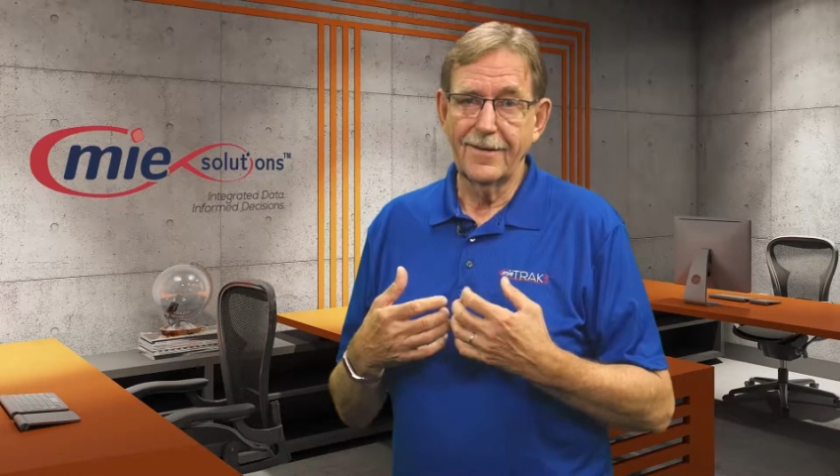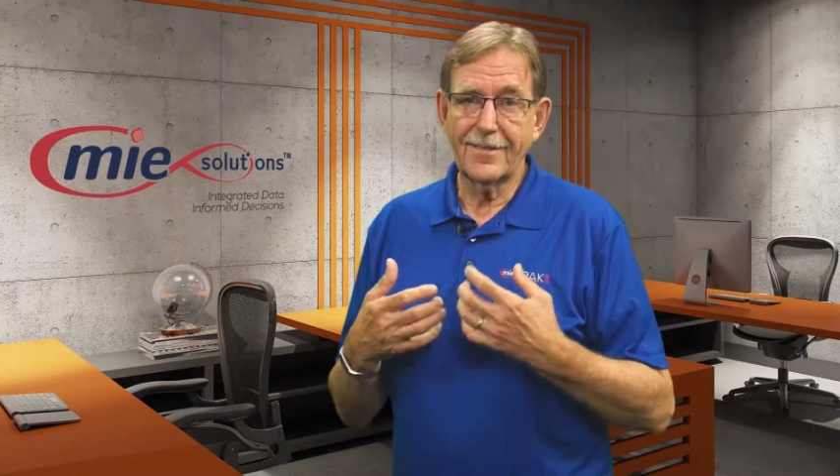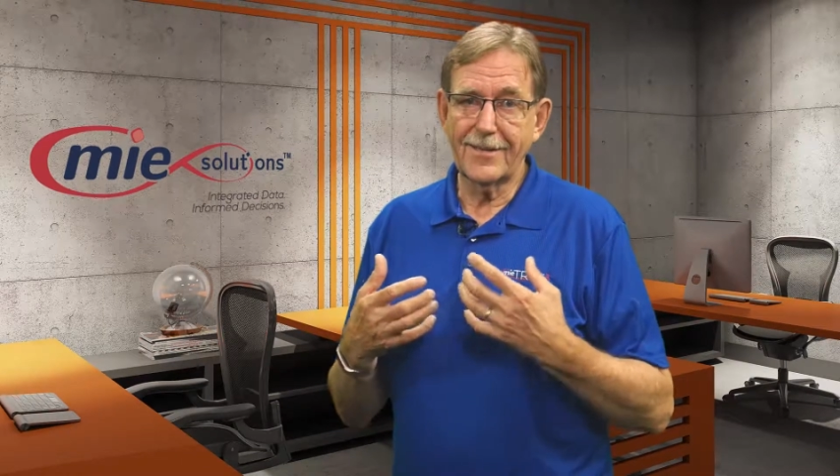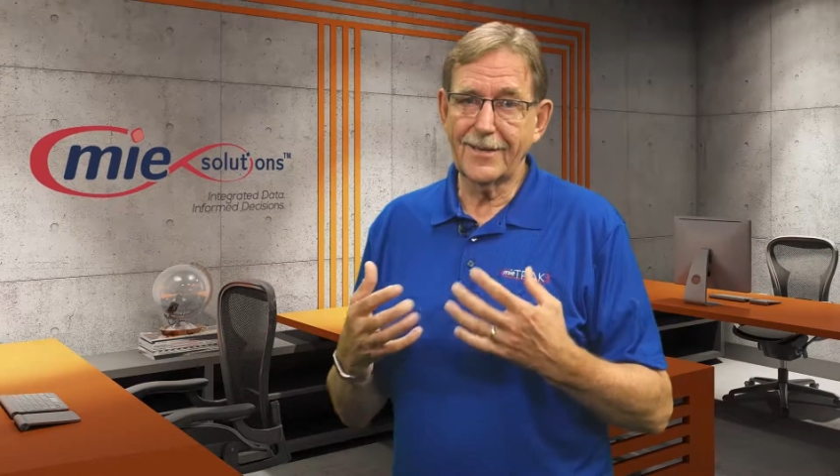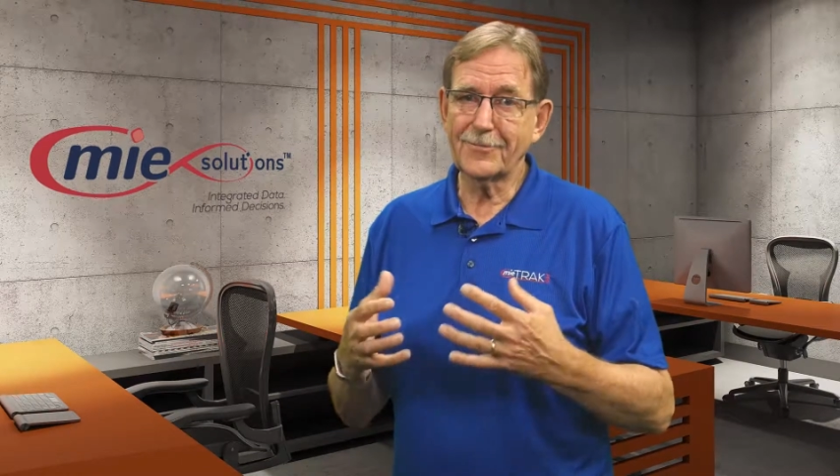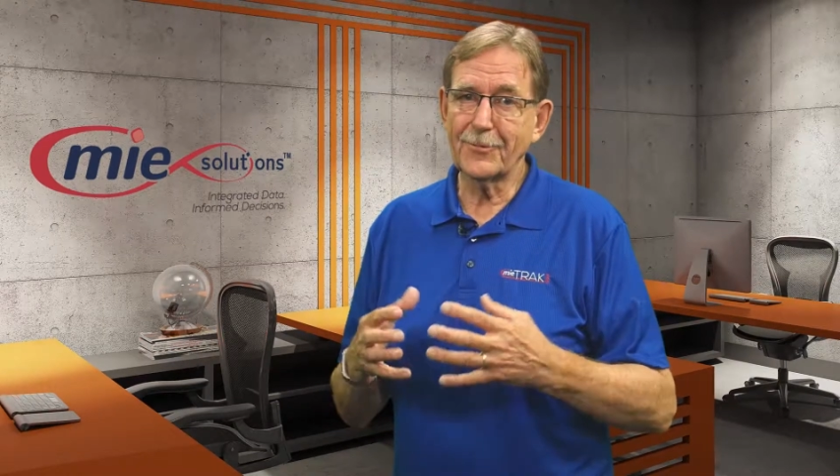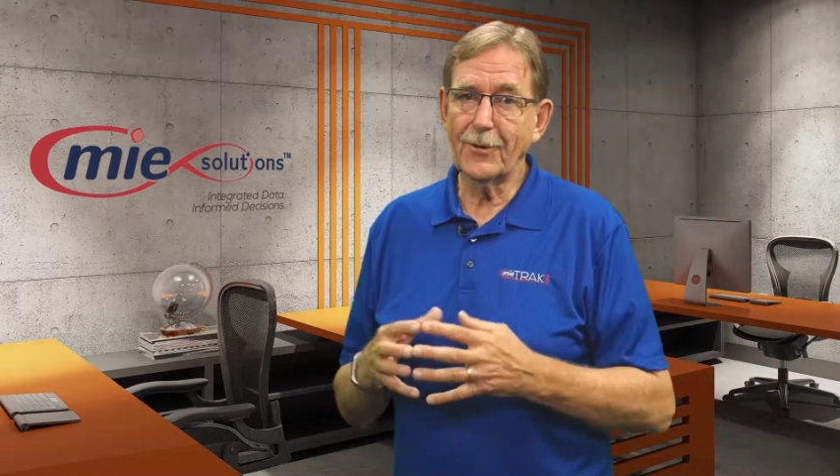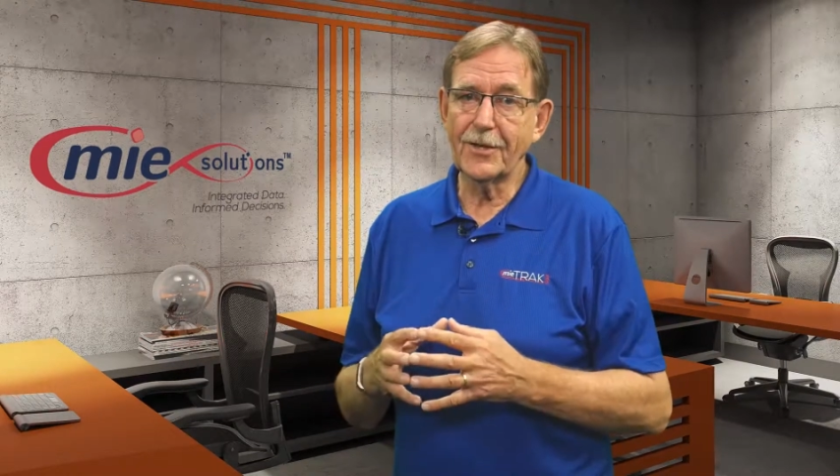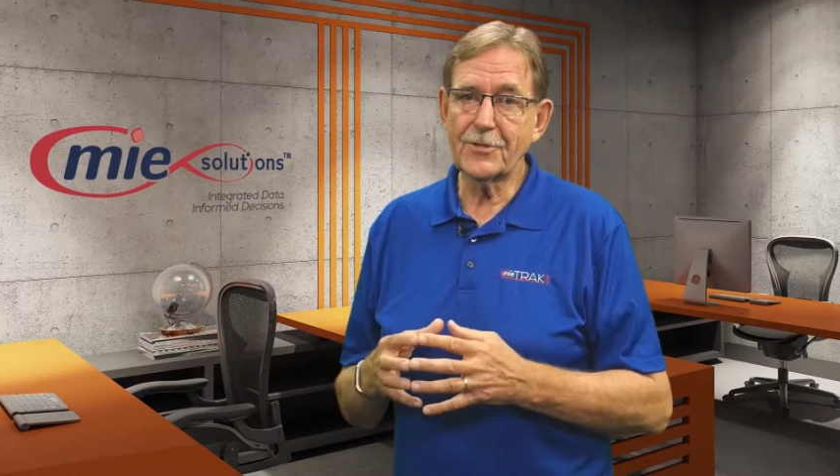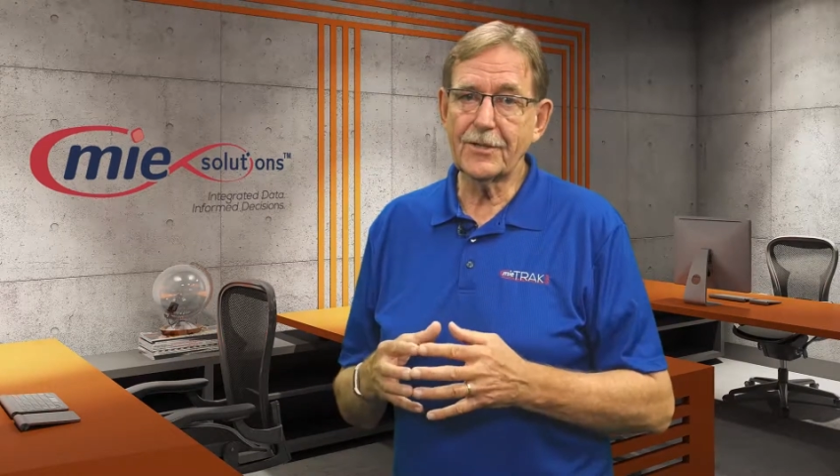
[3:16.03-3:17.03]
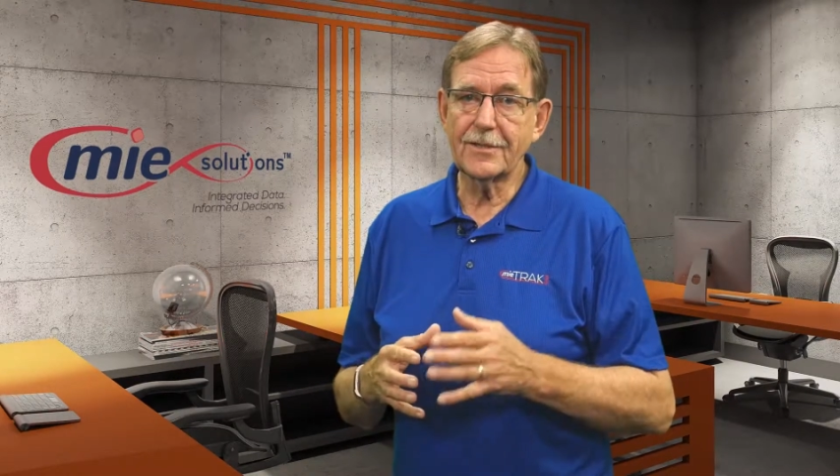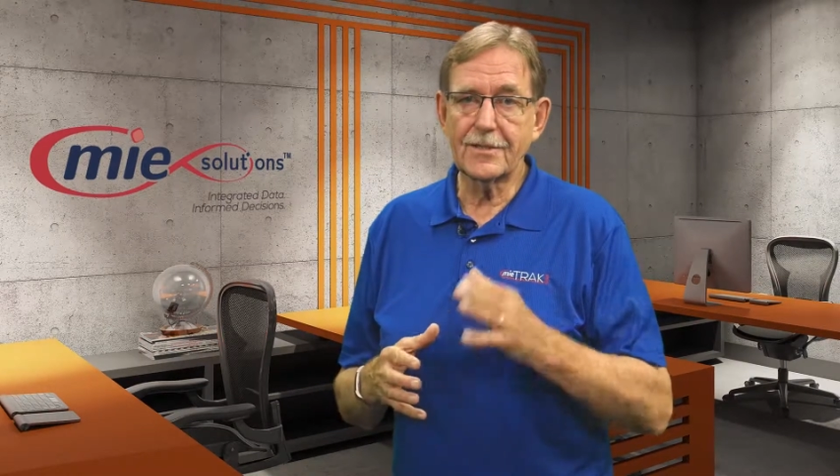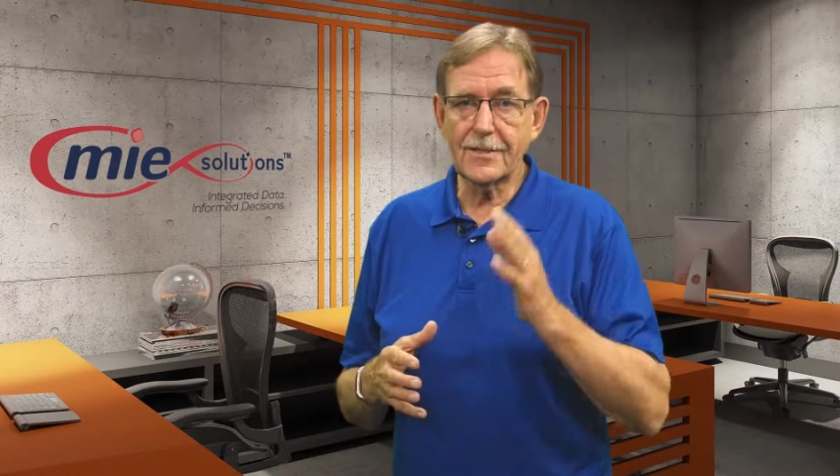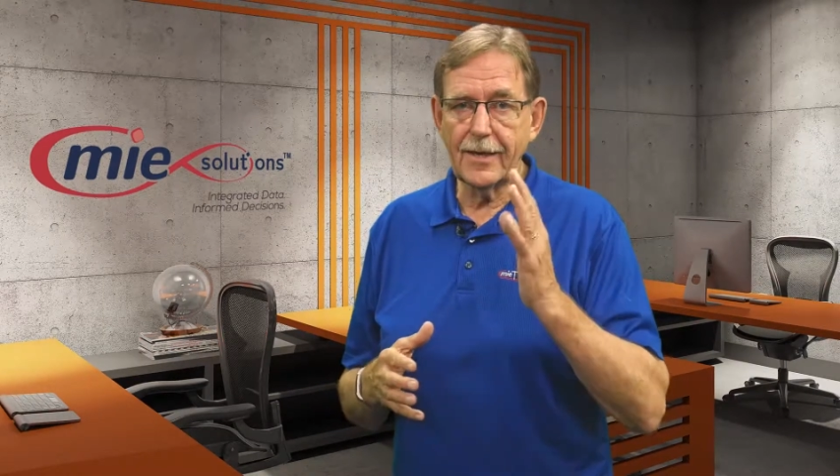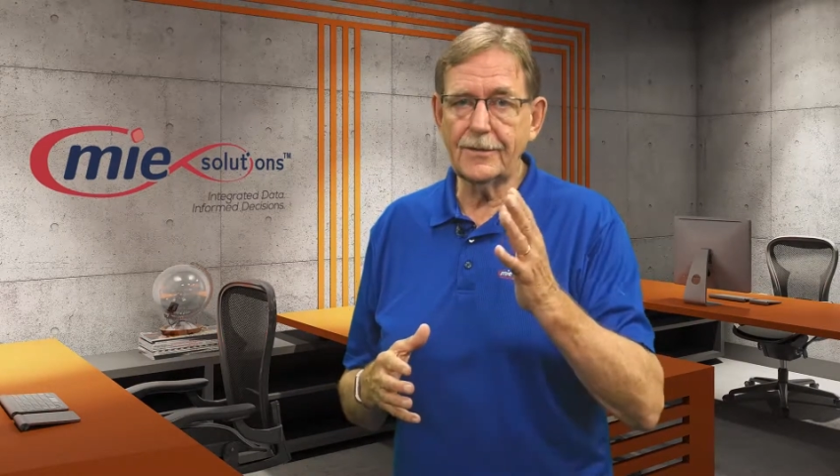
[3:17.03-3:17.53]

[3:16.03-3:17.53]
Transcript: Thanks for watching, and stay